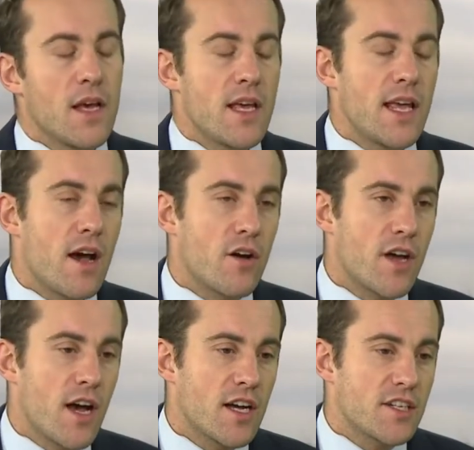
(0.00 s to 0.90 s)
Yeah, on a
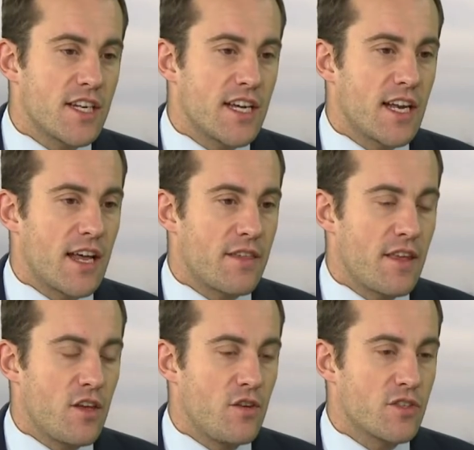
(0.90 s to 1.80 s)
hard deal, I
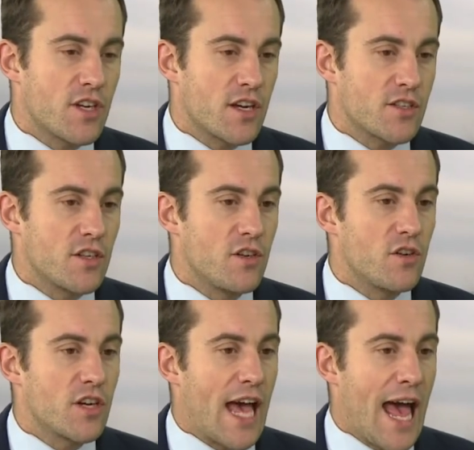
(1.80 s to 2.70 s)
think you start to
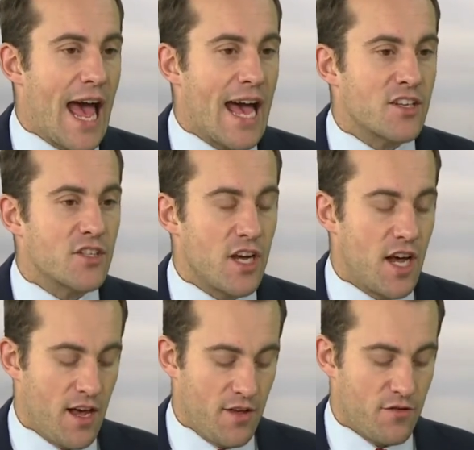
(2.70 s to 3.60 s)
look at
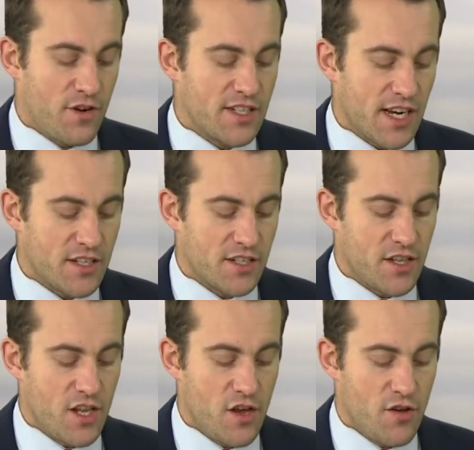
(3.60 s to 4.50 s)
three sectors in
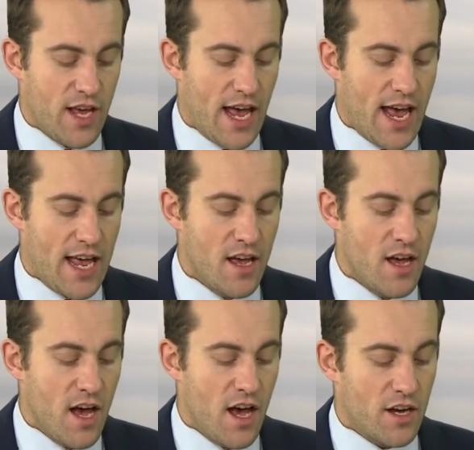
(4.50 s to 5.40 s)
the
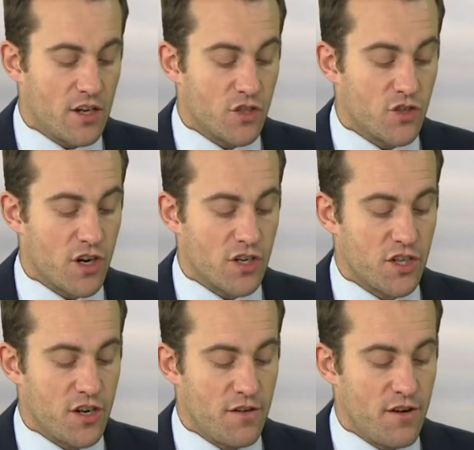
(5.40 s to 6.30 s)
UK:
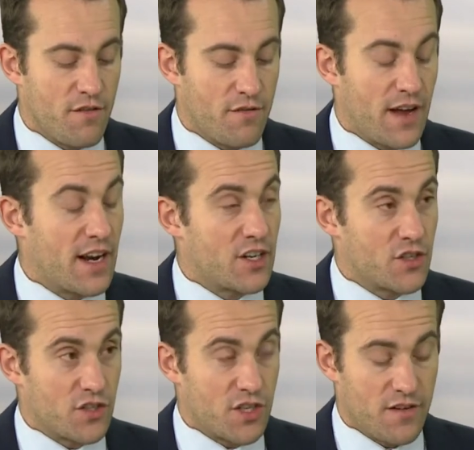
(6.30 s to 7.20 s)
construction,
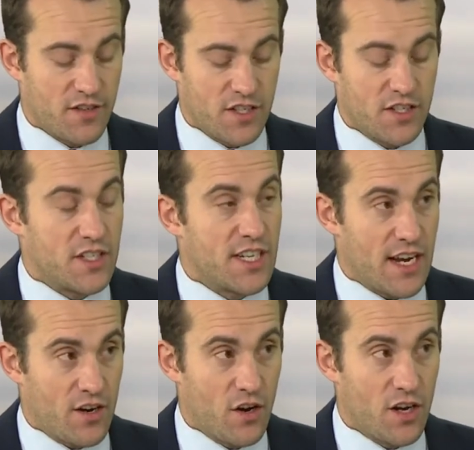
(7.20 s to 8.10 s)
financial services and
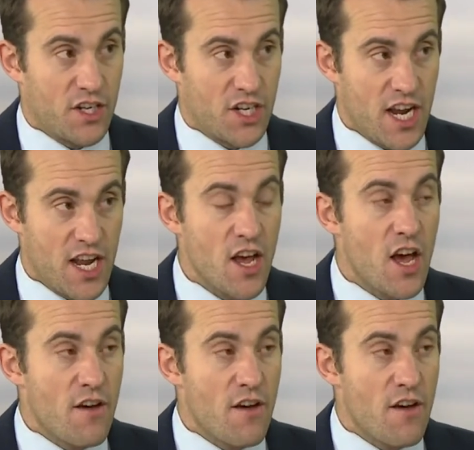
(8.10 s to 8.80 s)
technology.